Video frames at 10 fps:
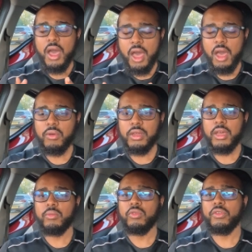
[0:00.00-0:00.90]
how
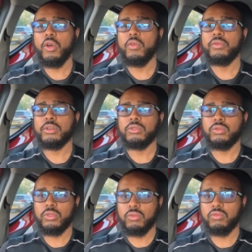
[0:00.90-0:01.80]
can I move over
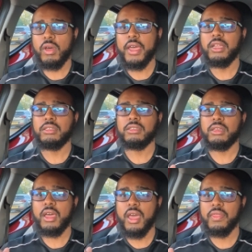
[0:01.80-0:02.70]
to the right
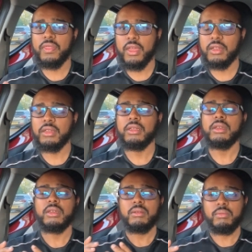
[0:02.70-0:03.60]
and then
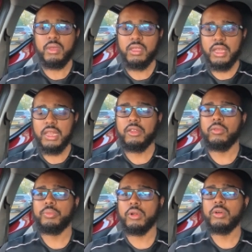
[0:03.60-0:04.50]
make that
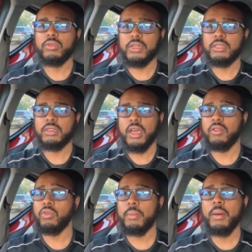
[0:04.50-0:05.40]
little progress.
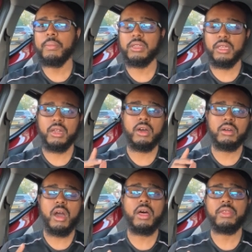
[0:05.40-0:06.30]
And remember, there
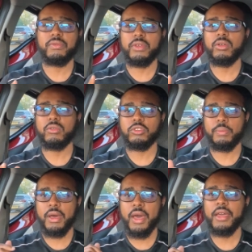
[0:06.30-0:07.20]
are other vehicles
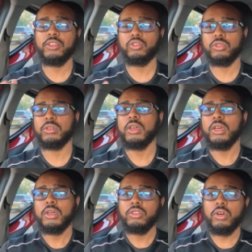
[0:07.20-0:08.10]
behind you.
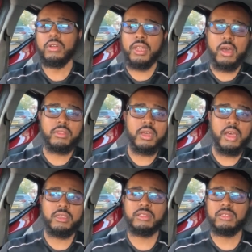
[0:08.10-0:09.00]
So now there
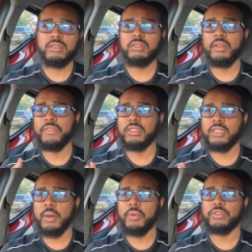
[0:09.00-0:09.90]
are different
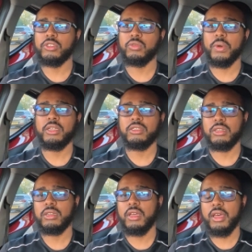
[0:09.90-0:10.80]
type of
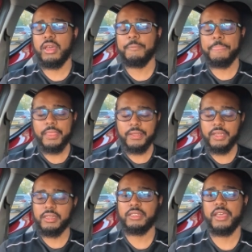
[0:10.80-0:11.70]
situation
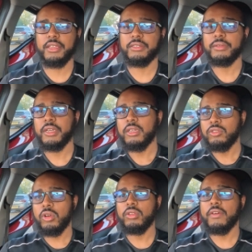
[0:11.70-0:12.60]
in this case.
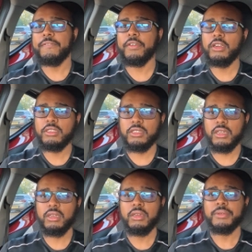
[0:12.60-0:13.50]
So the first
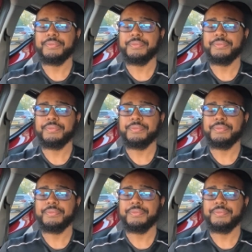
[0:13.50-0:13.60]
thing